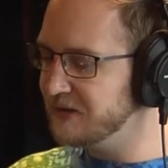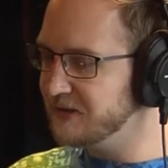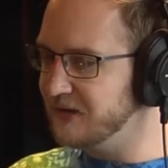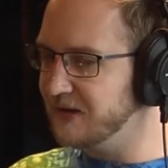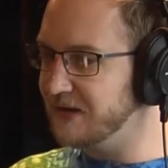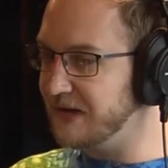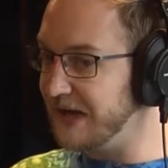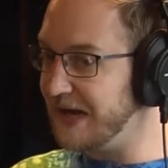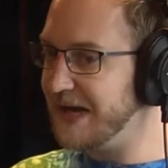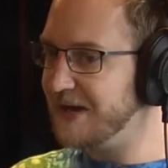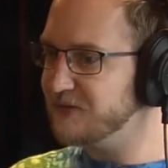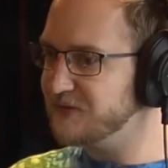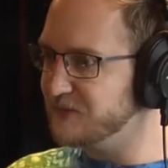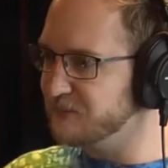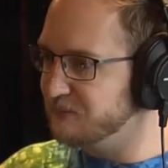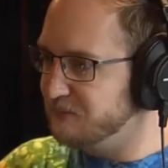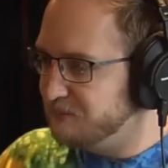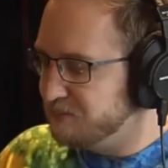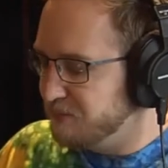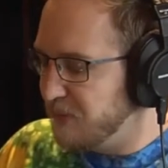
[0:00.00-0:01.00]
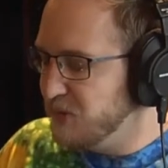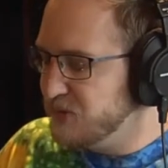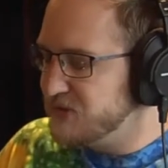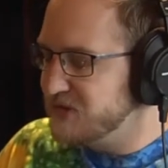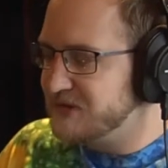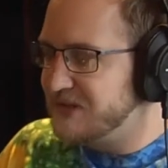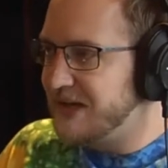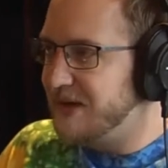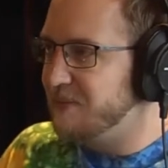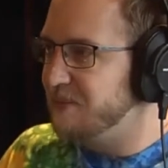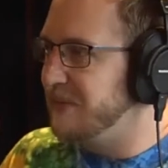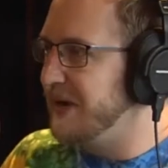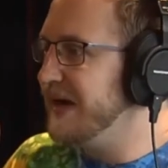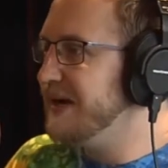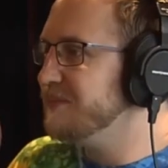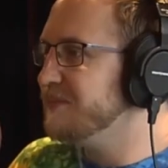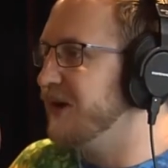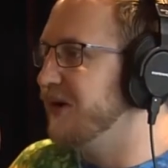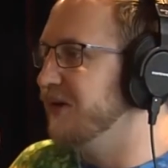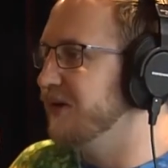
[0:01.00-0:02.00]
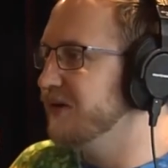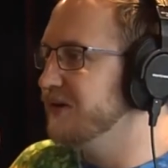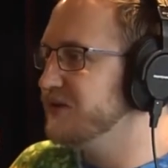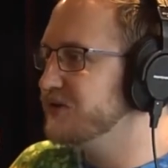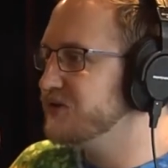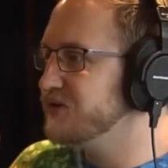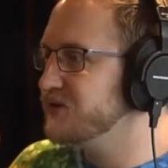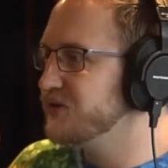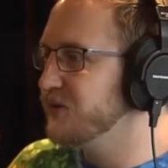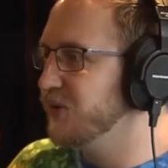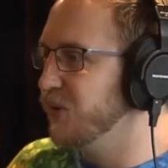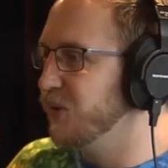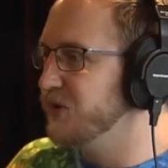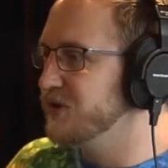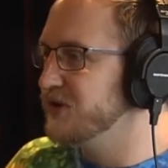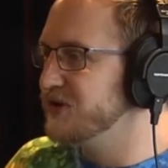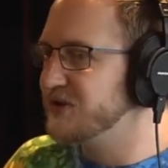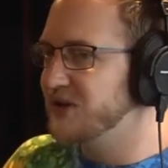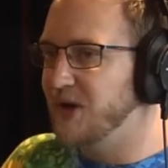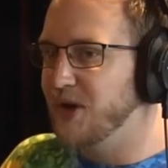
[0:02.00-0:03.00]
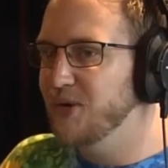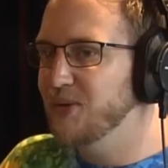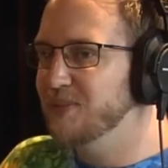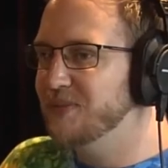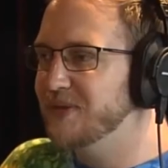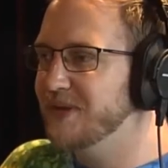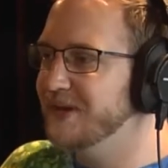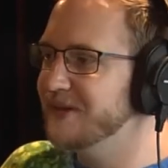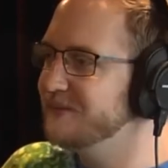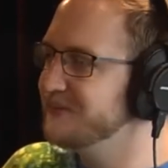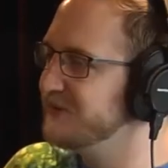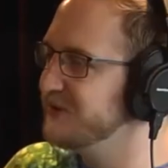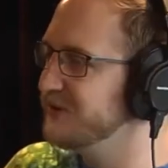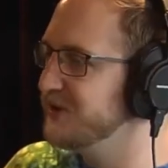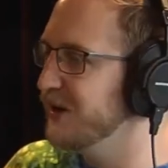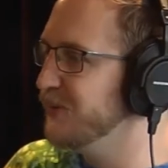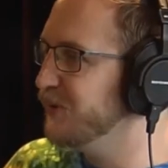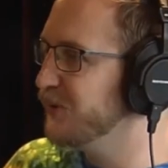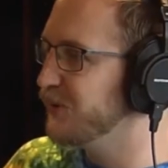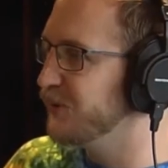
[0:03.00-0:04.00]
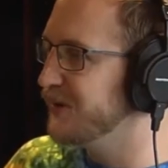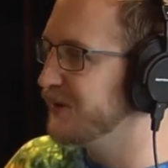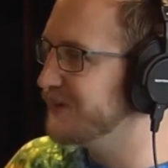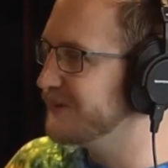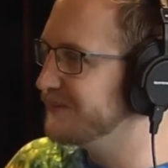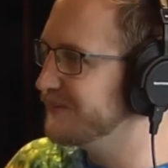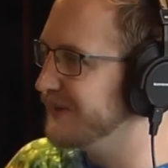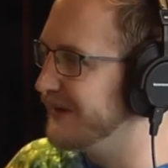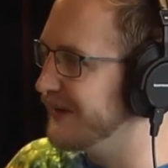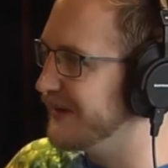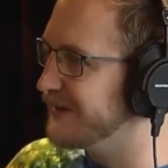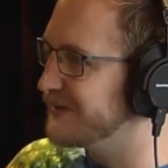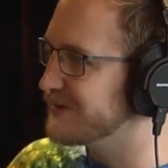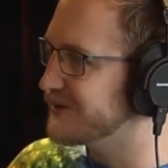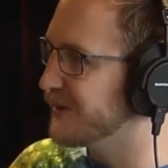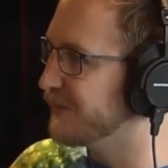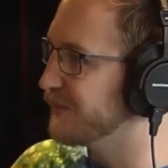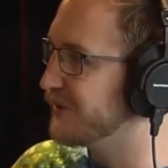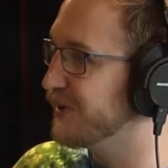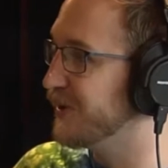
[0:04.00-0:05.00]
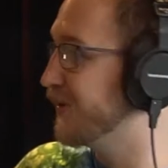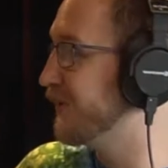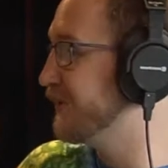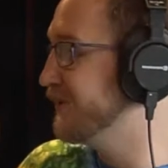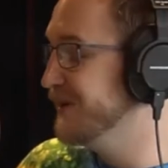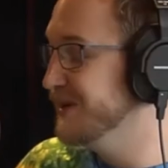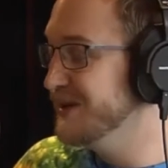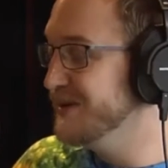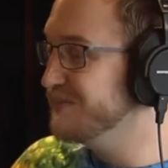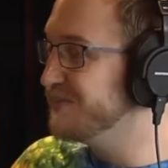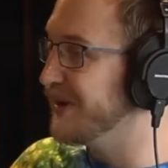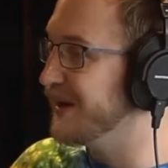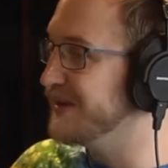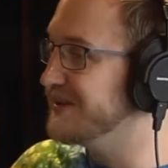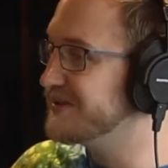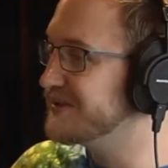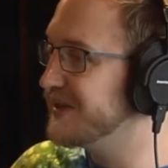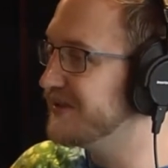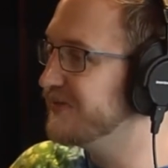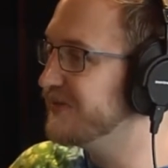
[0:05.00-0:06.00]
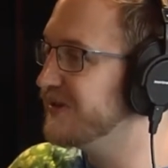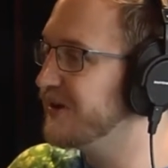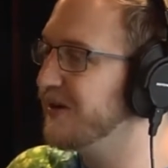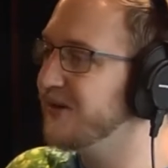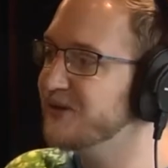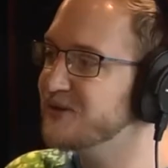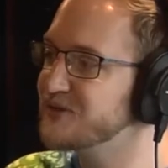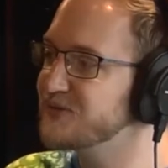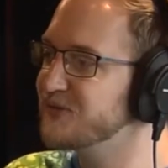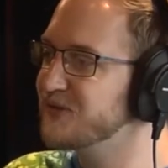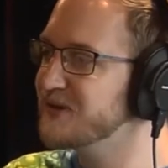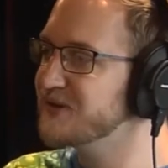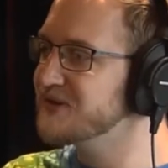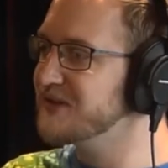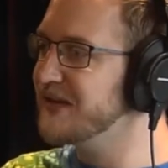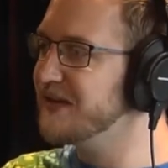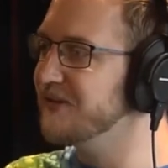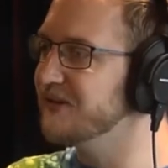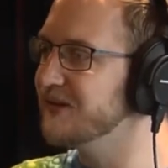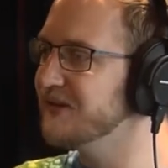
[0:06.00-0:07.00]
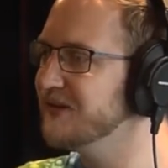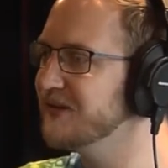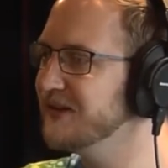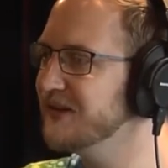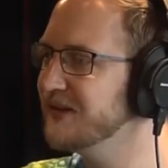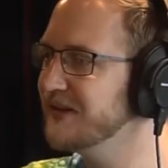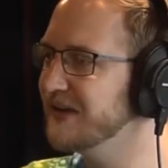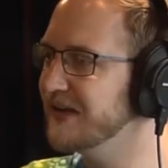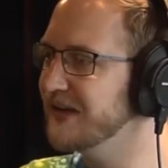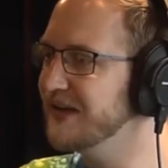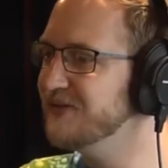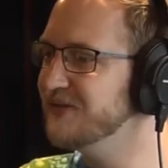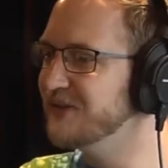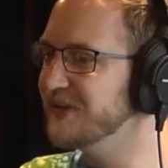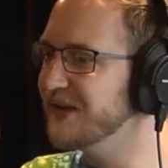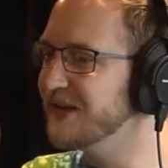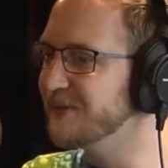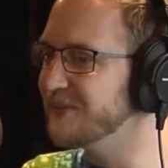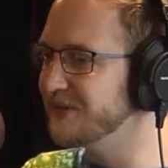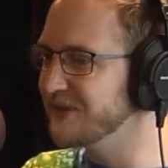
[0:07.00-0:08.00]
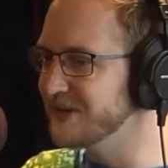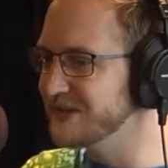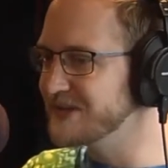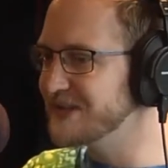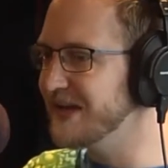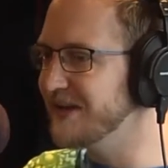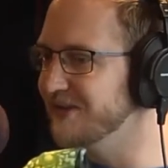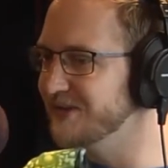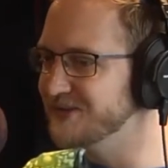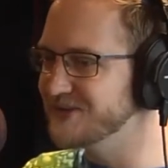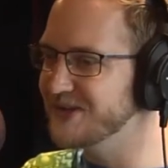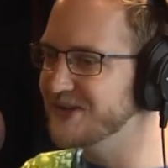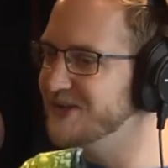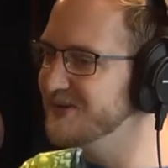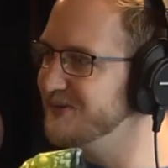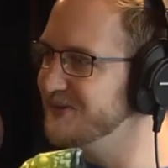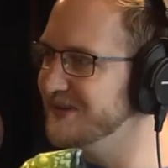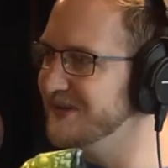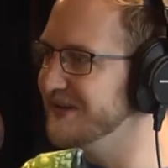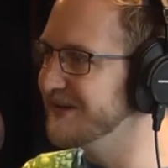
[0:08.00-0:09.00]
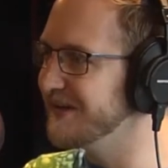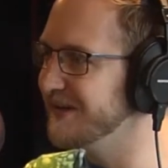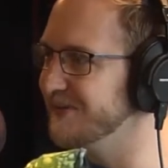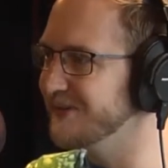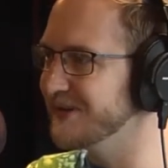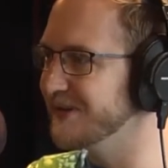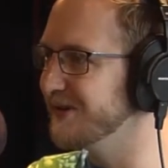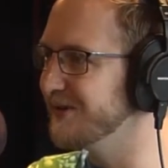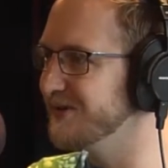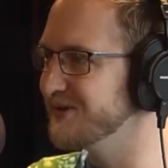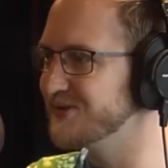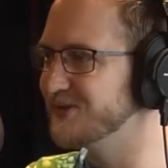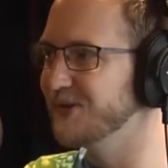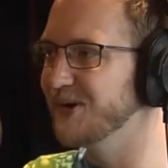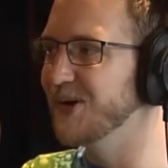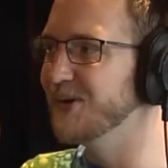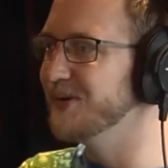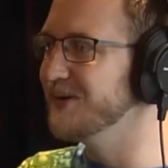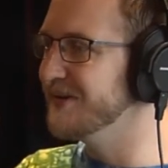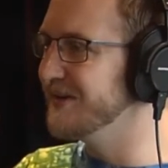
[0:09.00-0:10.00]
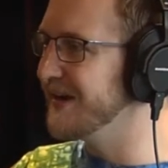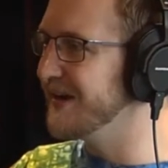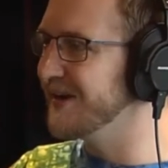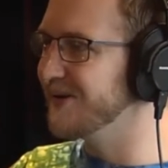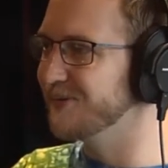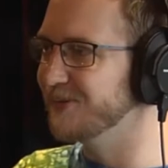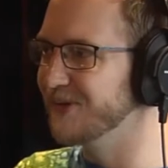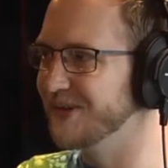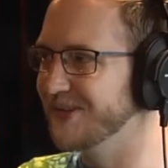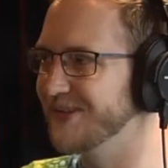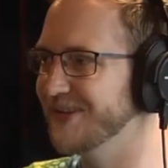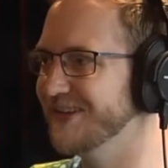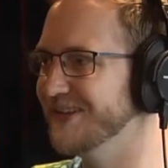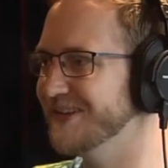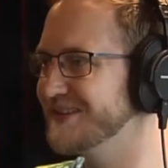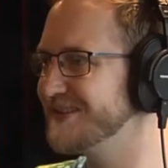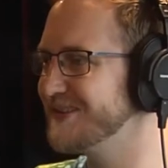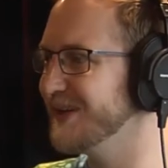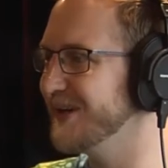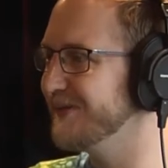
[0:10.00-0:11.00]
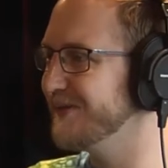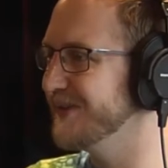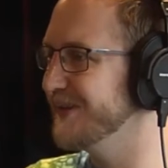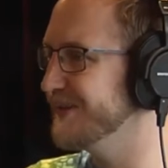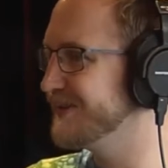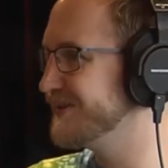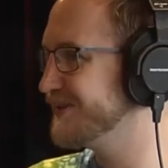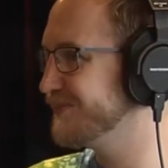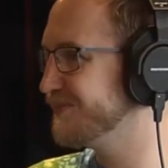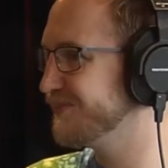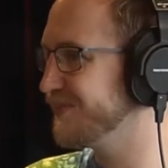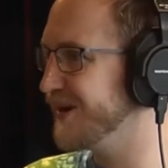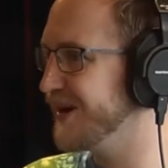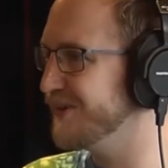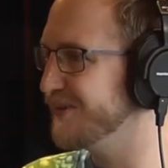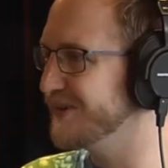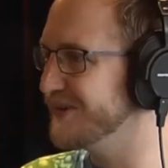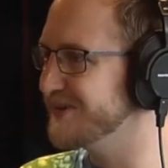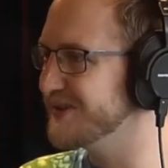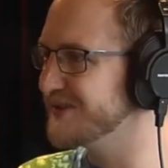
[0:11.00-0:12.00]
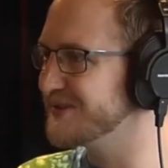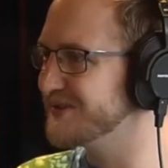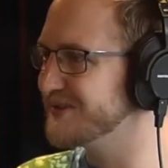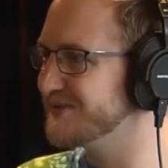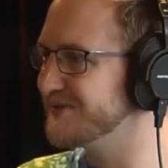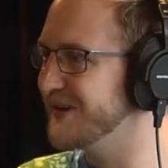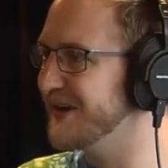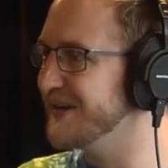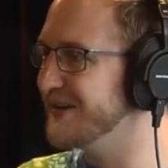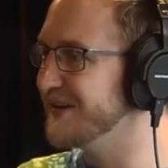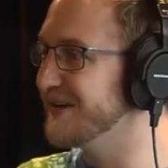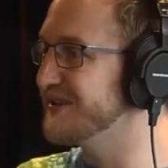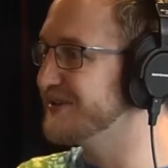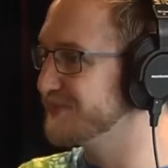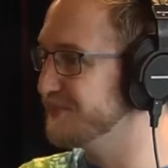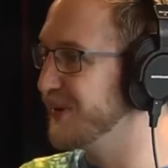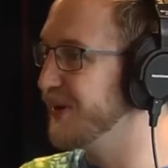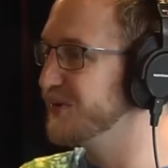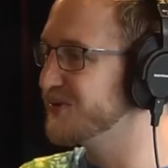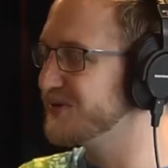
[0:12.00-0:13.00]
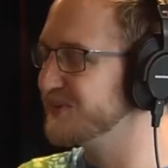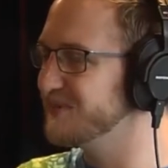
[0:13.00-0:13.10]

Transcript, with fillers: then I have to most of the time pack my lunch or mm-hmm. just hope that Double Kwik has something or pay seven dollars for a salad. And even then, the salads that you get, I mean, they're just loaded down with stuff that's probably just as fattening as most